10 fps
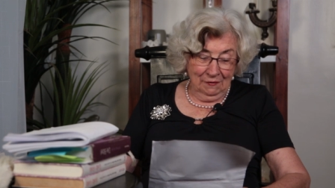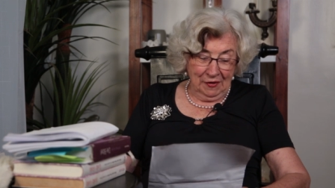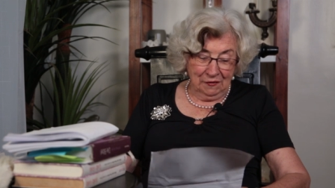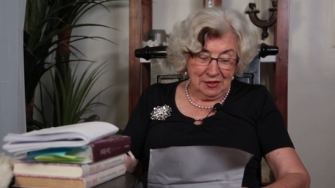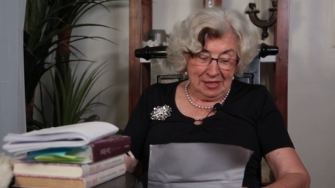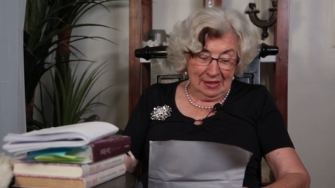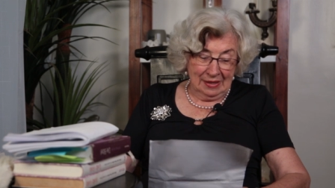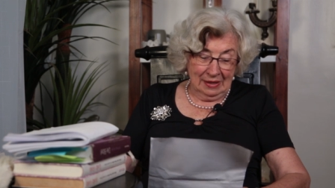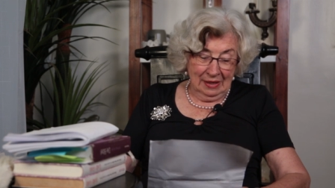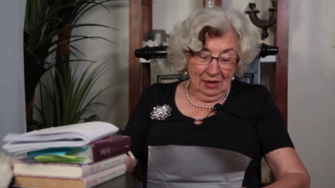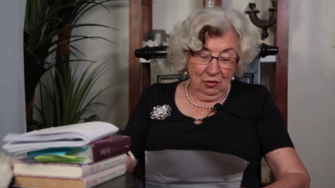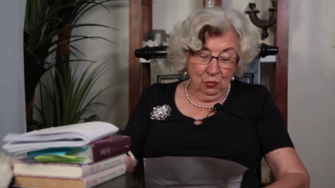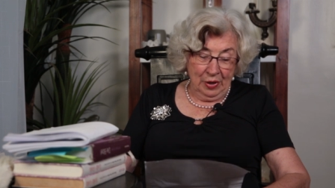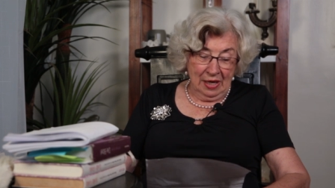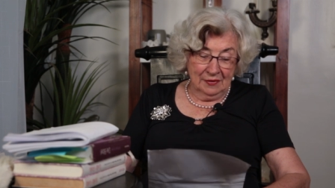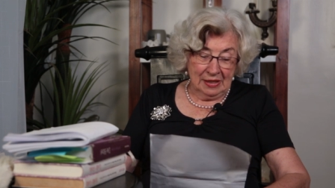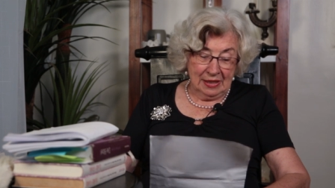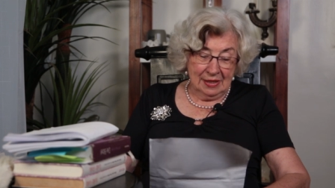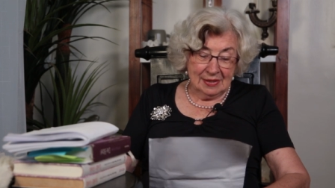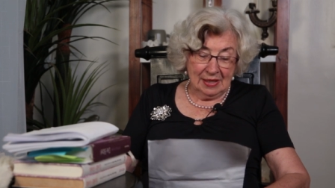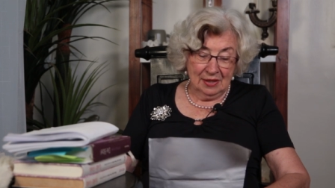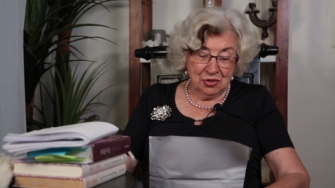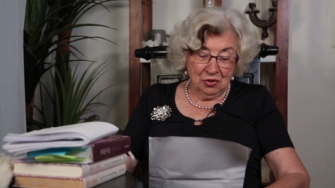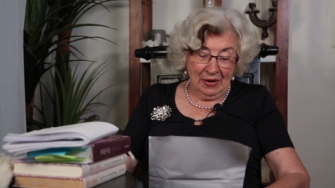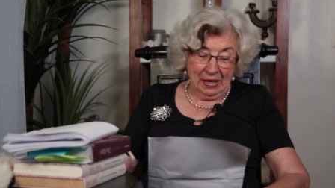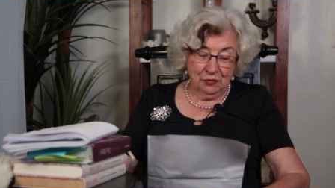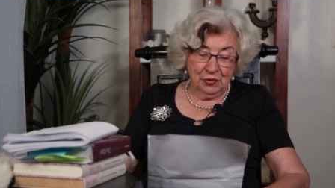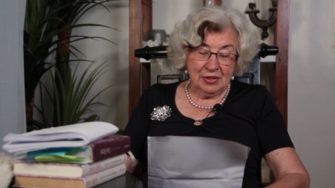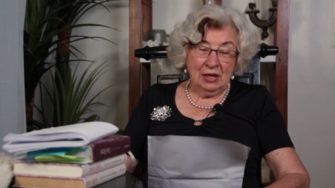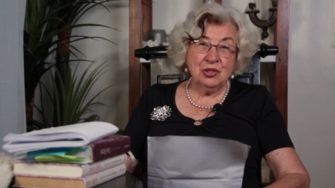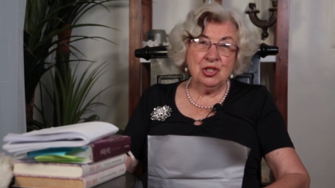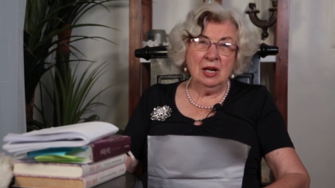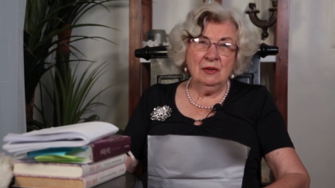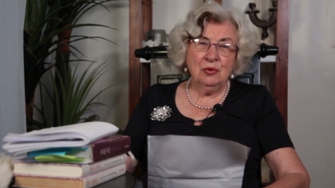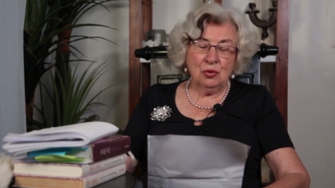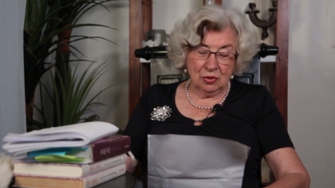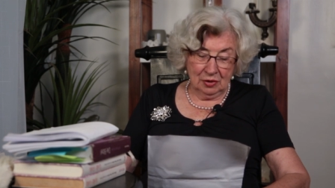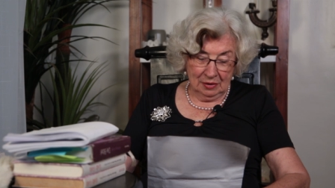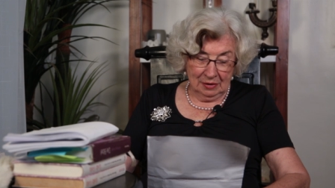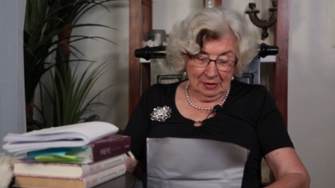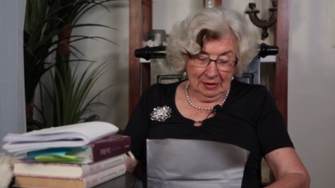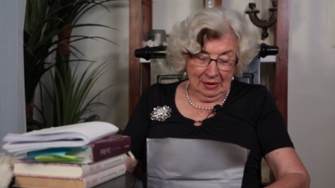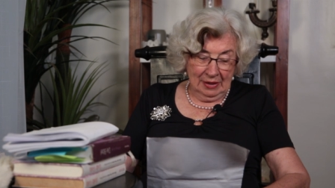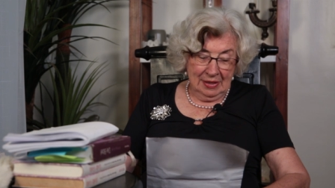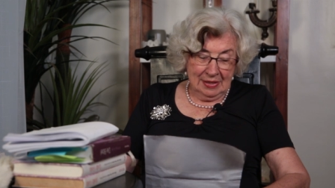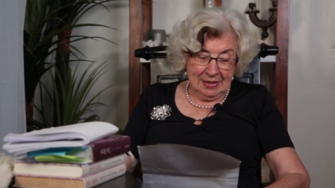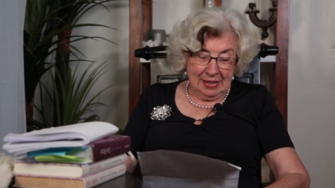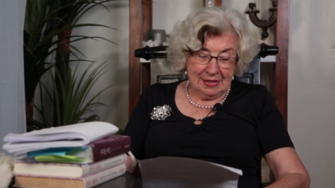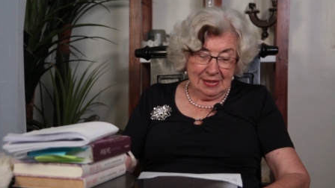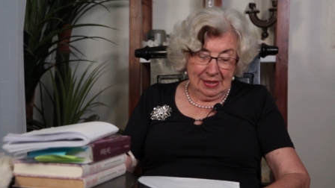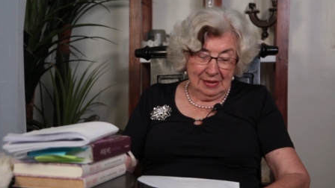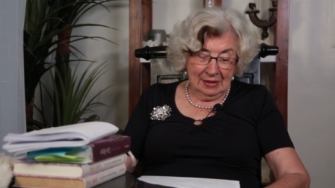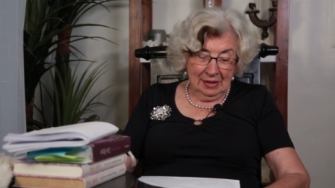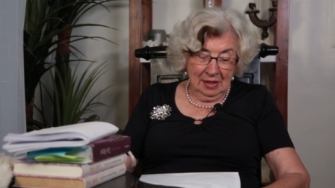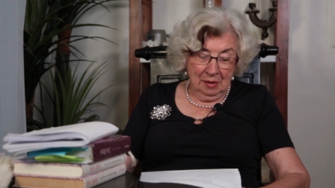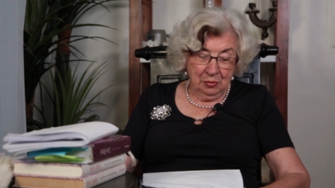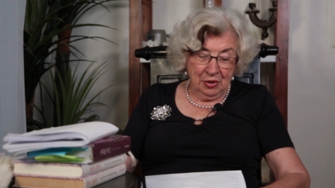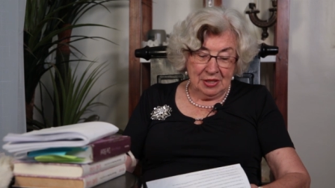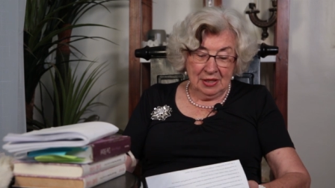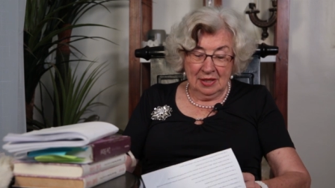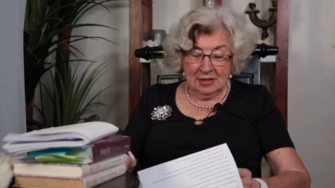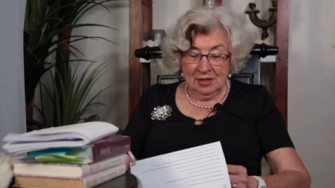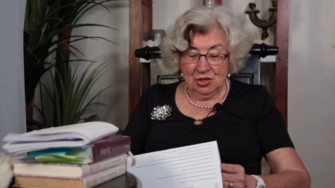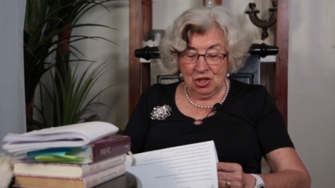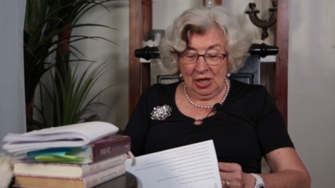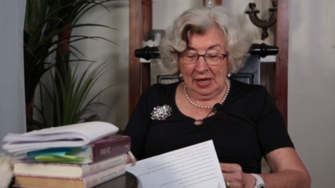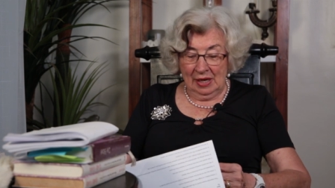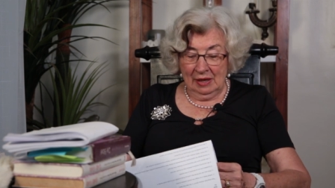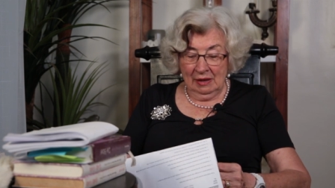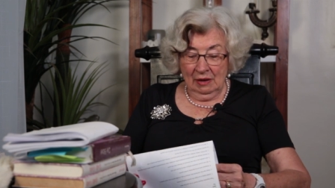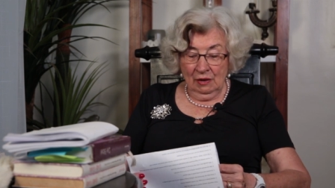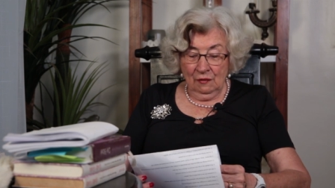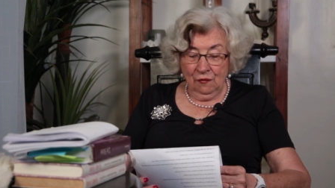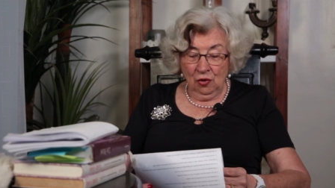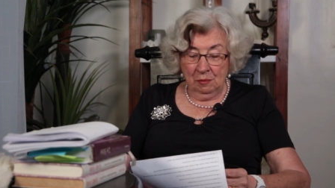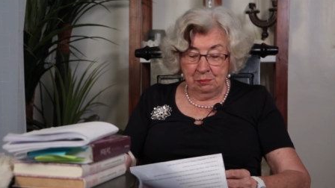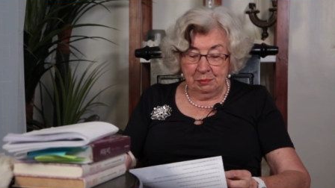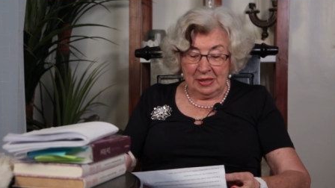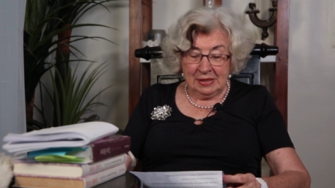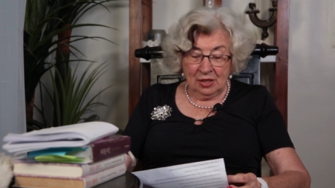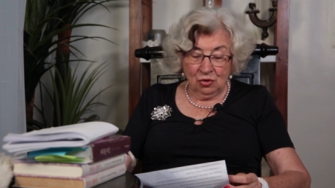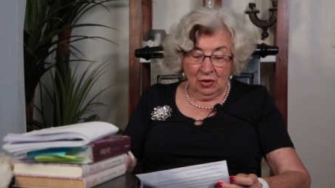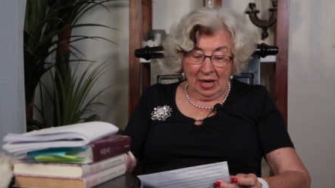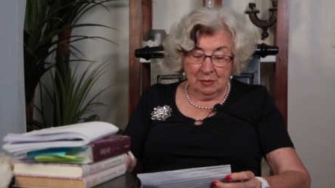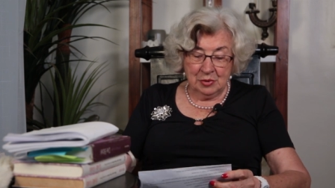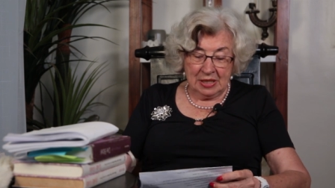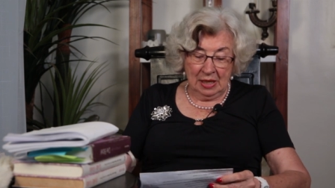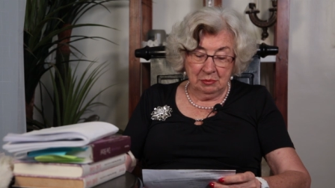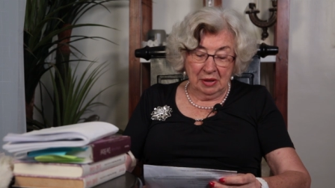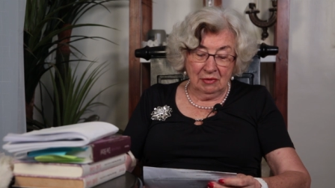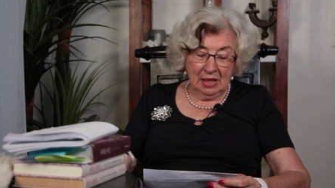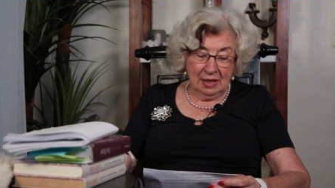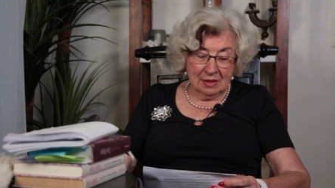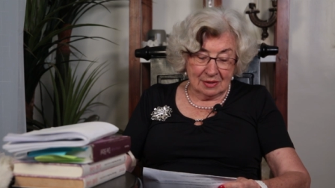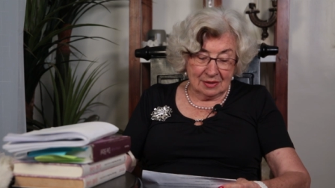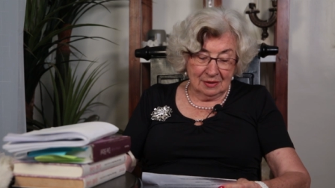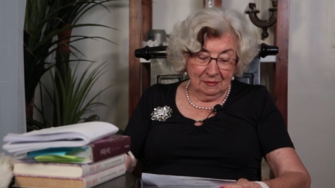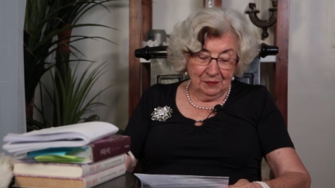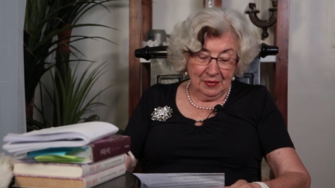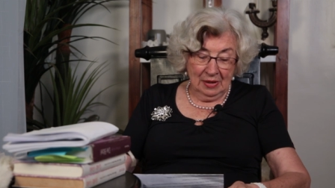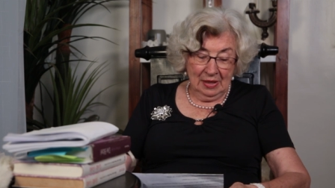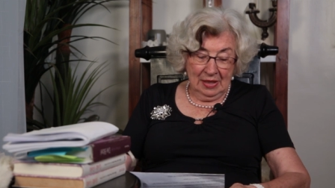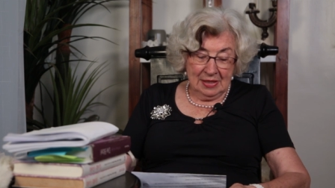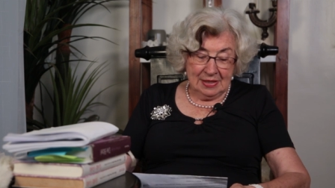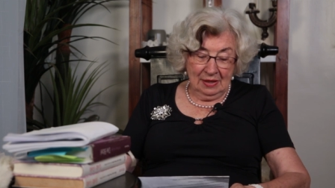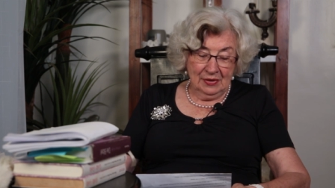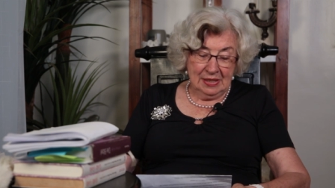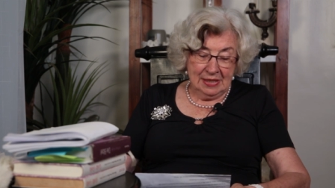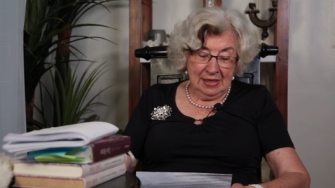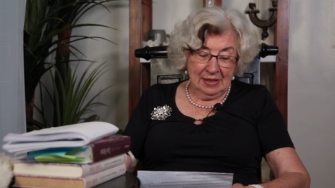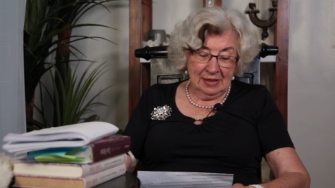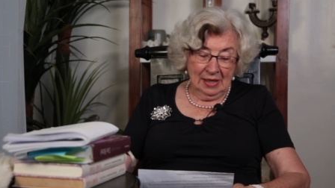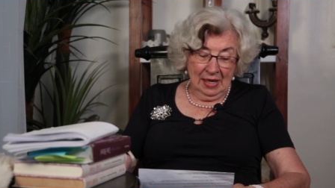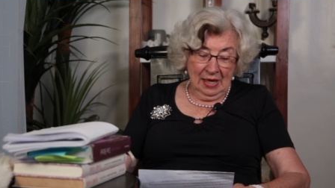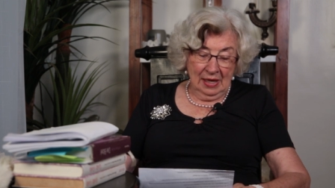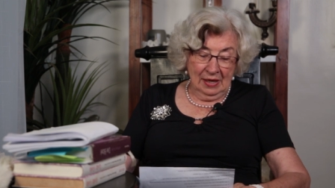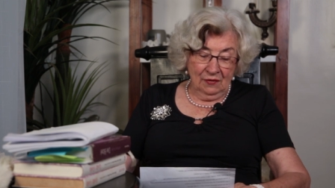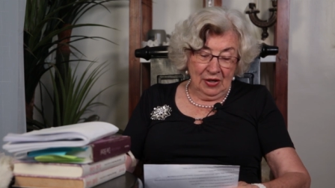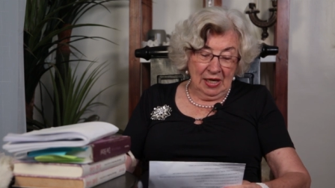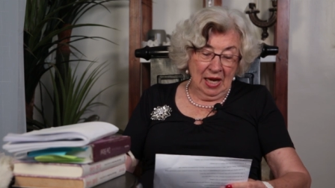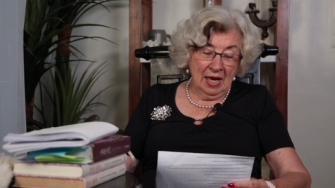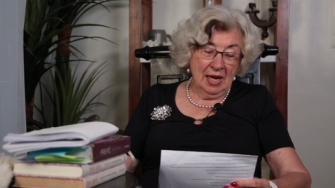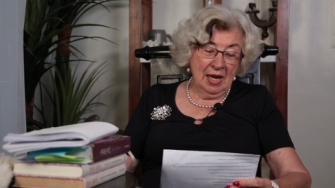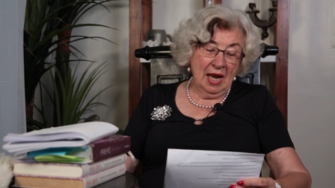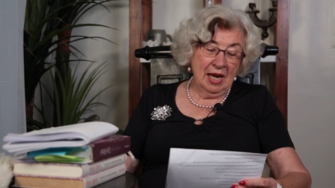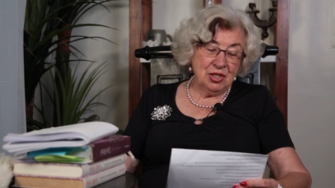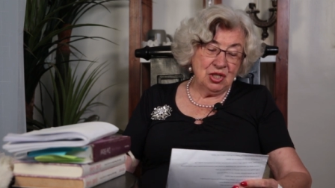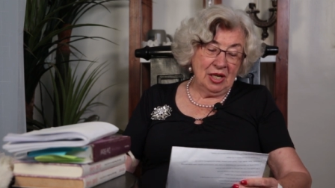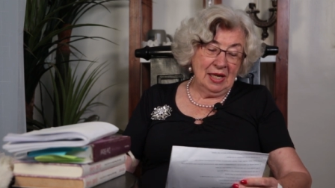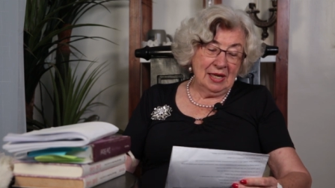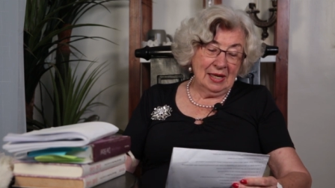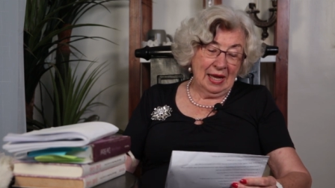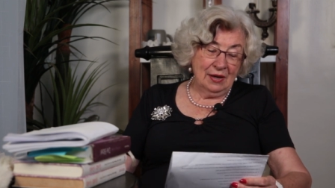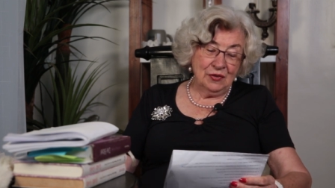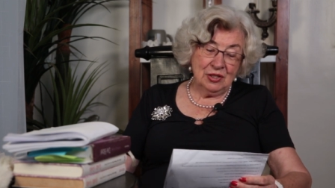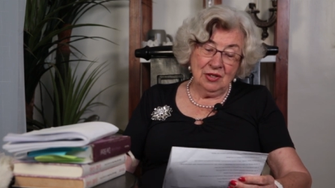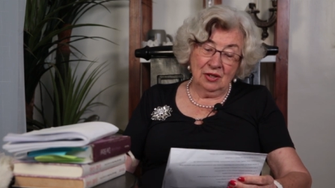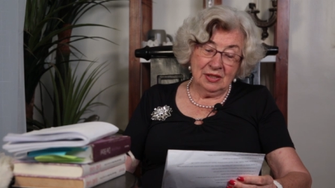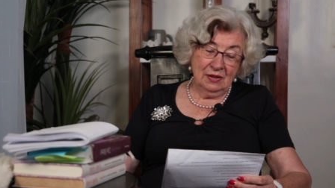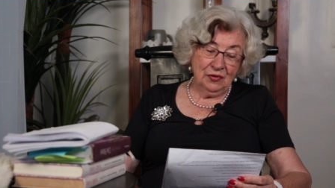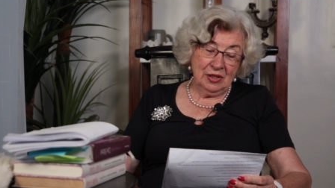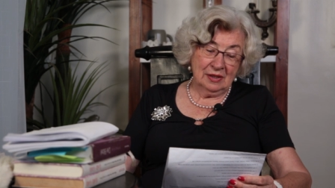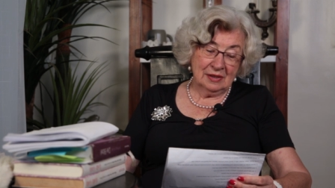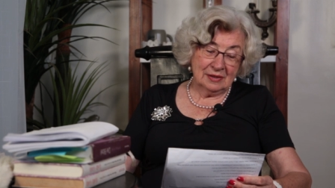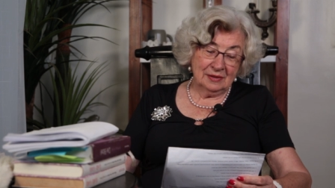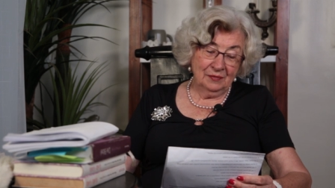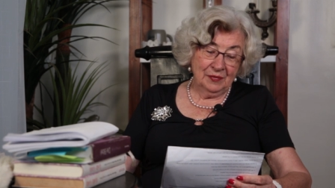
15. We and the kids can survive without junk food. 16. Prisoners in jail for petty crimes can be released. 17. Living a hygienic life is not difficult.